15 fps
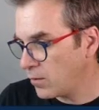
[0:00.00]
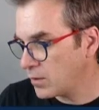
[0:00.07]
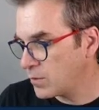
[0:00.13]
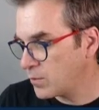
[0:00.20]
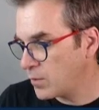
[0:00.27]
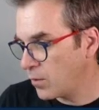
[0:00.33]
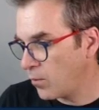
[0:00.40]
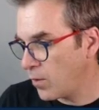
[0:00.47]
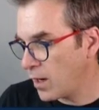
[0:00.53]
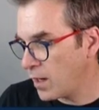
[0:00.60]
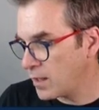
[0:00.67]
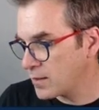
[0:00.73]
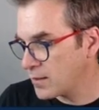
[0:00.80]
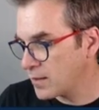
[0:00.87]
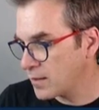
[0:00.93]
it's been a
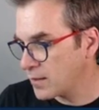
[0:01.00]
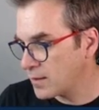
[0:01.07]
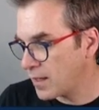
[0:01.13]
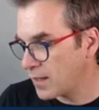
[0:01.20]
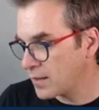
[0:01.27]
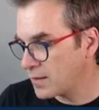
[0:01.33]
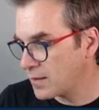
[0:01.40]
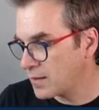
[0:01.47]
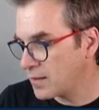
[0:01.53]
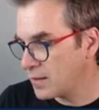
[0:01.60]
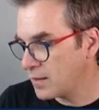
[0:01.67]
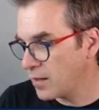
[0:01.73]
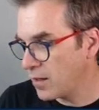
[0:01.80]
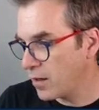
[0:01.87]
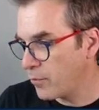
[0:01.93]
while since I
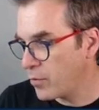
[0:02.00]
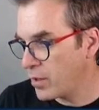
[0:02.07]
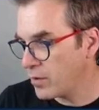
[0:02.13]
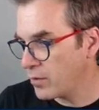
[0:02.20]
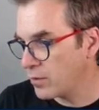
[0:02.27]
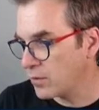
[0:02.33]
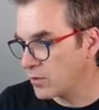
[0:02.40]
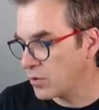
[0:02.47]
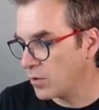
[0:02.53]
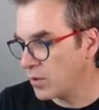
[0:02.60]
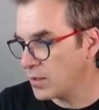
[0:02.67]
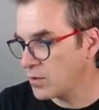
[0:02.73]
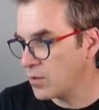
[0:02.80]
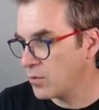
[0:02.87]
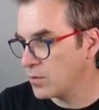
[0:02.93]
see Brendan, so
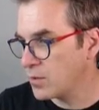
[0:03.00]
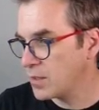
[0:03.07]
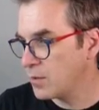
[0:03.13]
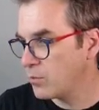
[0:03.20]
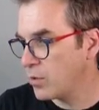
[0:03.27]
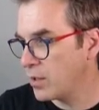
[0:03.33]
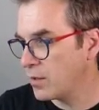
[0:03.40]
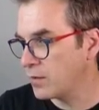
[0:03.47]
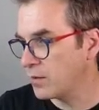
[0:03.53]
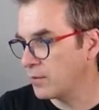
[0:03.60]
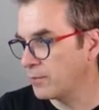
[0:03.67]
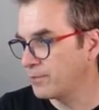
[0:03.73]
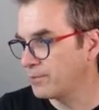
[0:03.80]
let's go see Brendan.